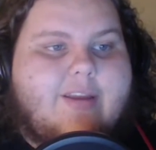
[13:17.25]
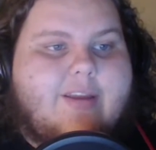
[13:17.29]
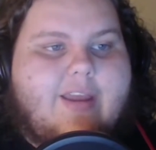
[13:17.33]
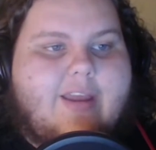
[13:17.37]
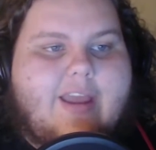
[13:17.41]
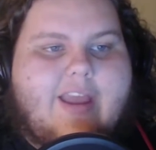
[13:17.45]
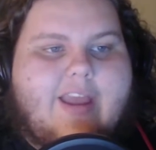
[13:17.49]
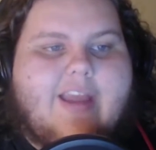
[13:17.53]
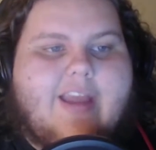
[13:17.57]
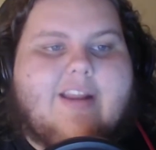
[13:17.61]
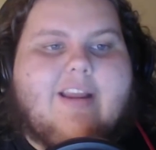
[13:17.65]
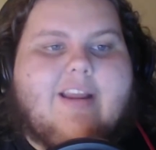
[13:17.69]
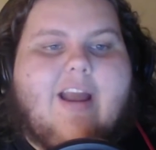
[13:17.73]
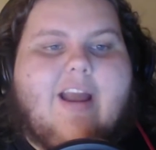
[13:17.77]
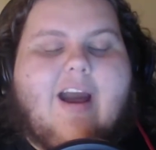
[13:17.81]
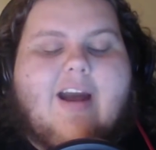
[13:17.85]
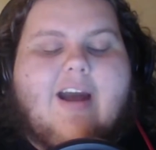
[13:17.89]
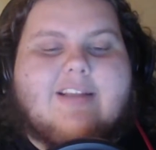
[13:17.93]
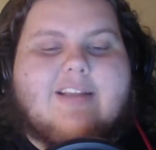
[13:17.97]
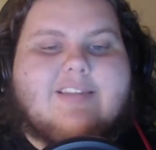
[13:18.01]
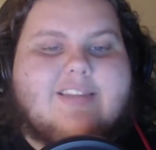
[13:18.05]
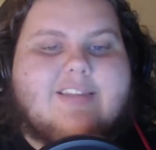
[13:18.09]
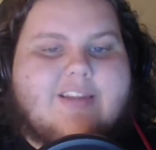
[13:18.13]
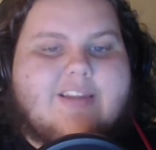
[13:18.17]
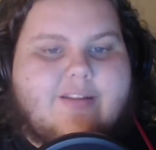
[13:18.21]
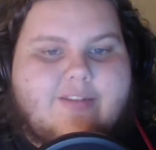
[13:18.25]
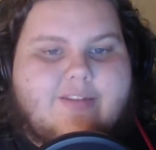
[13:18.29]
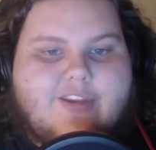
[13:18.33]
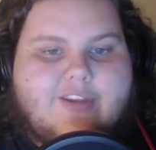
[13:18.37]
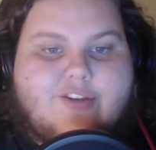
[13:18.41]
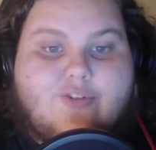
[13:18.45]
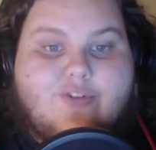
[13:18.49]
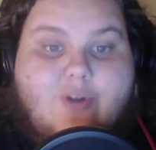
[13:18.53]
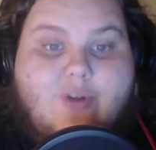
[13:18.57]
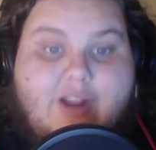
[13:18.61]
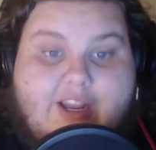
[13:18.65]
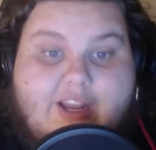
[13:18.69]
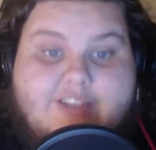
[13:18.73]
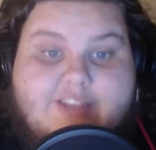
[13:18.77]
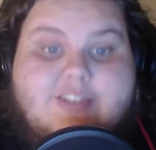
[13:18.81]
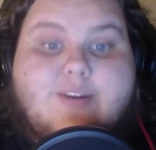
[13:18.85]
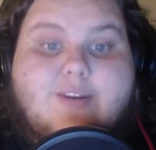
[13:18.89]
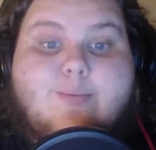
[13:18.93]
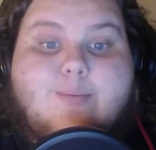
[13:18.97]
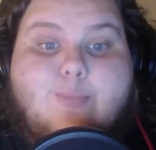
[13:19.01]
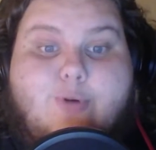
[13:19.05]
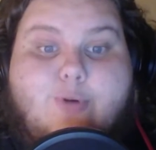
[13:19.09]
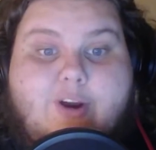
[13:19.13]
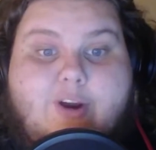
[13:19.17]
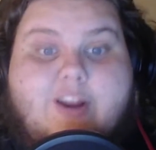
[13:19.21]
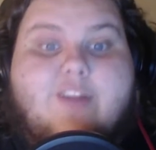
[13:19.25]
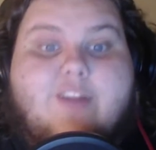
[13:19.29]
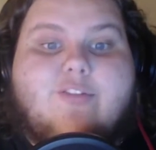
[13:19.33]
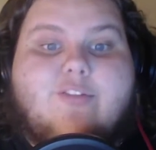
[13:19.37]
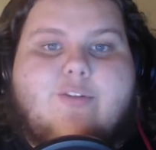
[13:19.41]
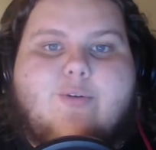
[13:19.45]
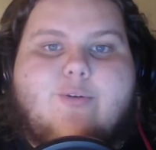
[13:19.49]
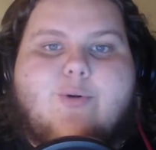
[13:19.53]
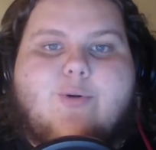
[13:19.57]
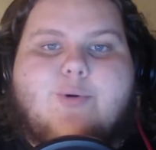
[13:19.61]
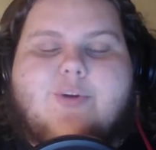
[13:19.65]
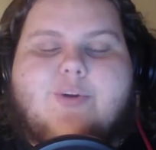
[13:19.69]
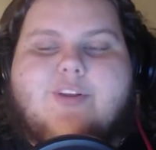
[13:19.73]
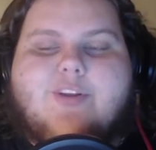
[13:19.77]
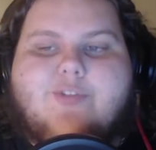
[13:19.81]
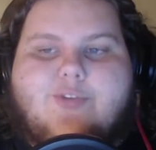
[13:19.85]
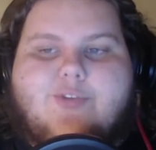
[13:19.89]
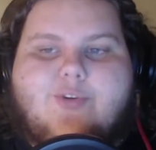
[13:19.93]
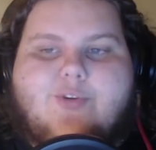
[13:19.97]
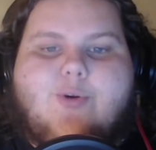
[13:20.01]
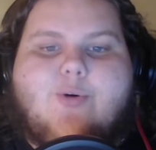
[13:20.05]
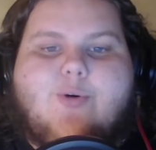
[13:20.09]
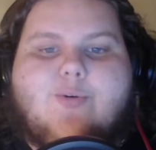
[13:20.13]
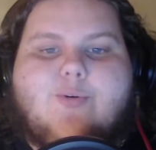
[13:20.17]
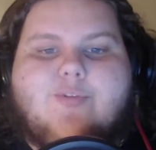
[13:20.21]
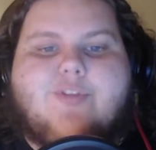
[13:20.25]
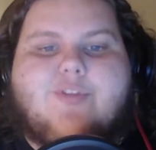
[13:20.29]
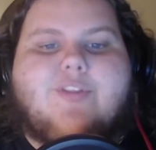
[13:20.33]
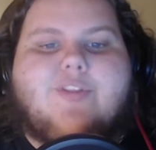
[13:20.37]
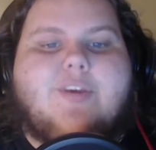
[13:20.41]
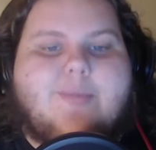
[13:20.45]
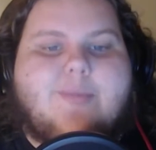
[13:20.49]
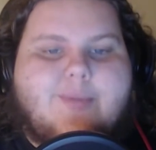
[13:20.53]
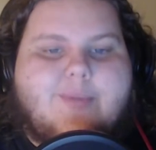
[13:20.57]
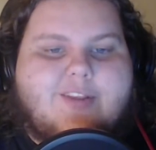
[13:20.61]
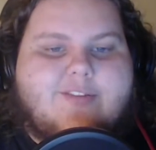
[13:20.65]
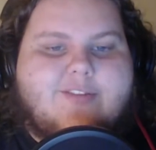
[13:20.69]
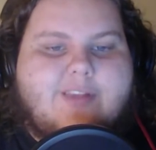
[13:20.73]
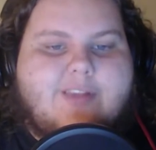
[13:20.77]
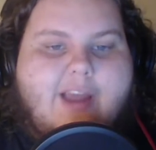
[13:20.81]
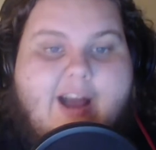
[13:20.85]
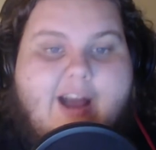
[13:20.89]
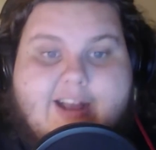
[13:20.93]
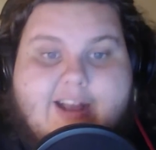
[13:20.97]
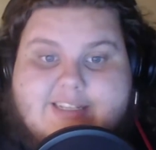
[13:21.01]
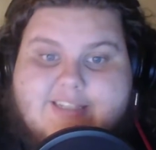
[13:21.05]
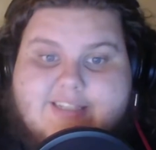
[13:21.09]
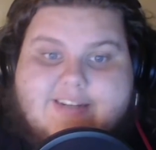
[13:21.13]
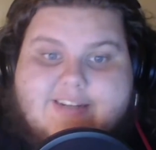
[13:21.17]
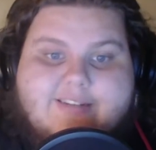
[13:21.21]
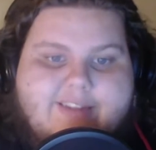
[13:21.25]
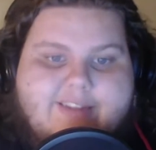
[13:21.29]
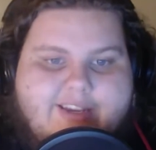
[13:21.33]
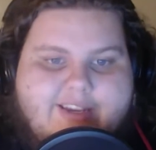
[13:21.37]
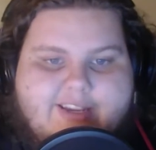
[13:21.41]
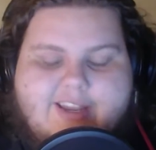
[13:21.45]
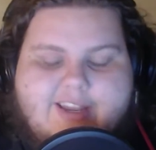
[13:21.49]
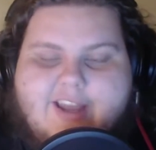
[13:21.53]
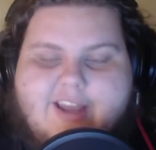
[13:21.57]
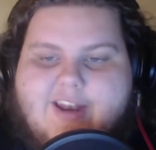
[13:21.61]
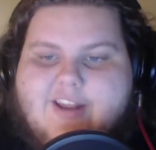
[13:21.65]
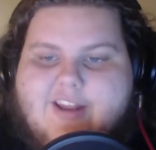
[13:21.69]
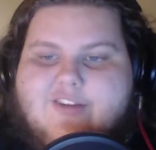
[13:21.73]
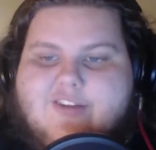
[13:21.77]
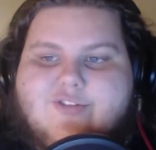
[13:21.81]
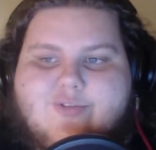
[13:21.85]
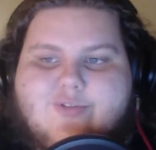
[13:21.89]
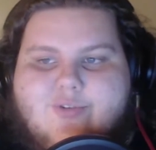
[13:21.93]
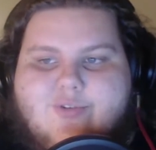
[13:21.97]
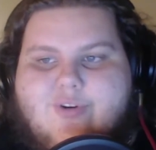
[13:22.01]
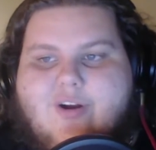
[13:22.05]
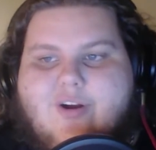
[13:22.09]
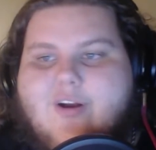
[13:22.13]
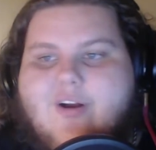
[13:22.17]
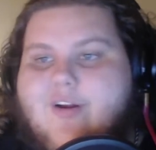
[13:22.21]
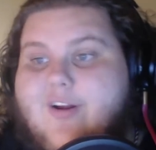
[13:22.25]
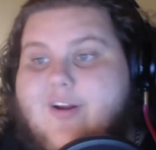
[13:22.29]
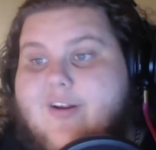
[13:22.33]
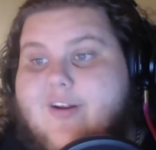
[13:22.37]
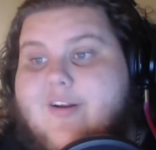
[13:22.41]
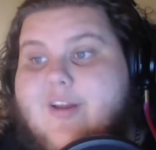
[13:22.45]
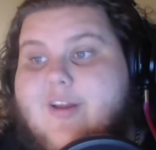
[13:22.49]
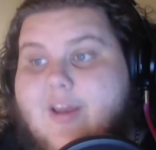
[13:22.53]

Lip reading: and constantly tries to break through his own limits, constantly getting stronger.